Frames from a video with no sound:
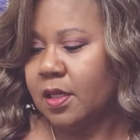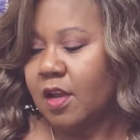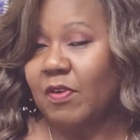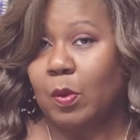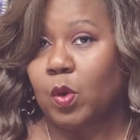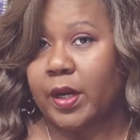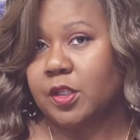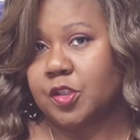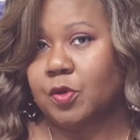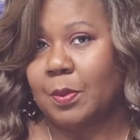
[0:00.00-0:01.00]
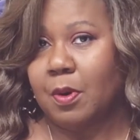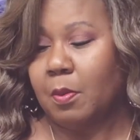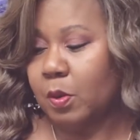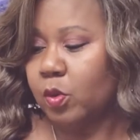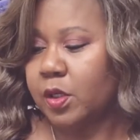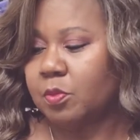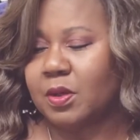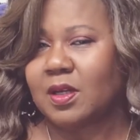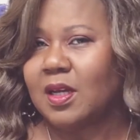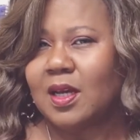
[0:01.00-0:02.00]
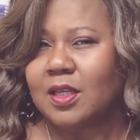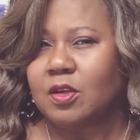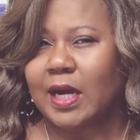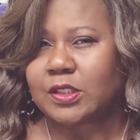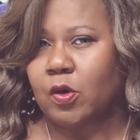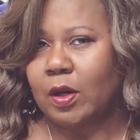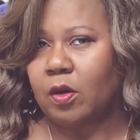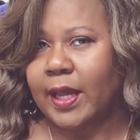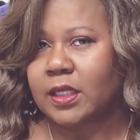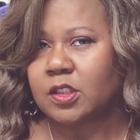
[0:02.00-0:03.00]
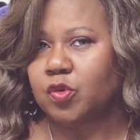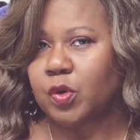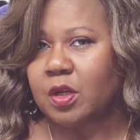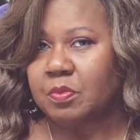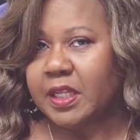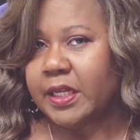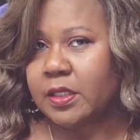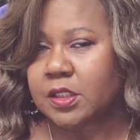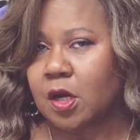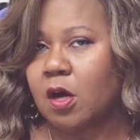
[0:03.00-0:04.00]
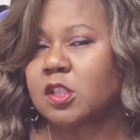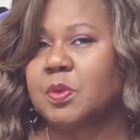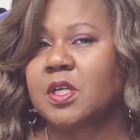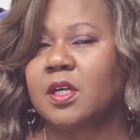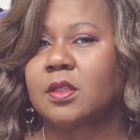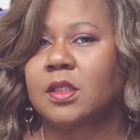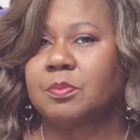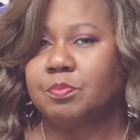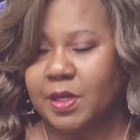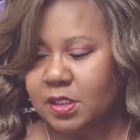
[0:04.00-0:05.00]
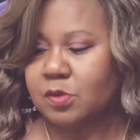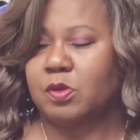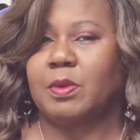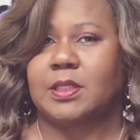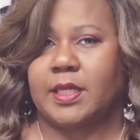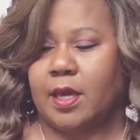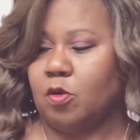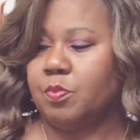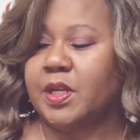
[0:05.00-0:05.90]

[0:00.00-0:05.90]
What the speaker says: if I wanted to, I probably would. But you guys know I don't like doing complete installs because it messes with my scalp.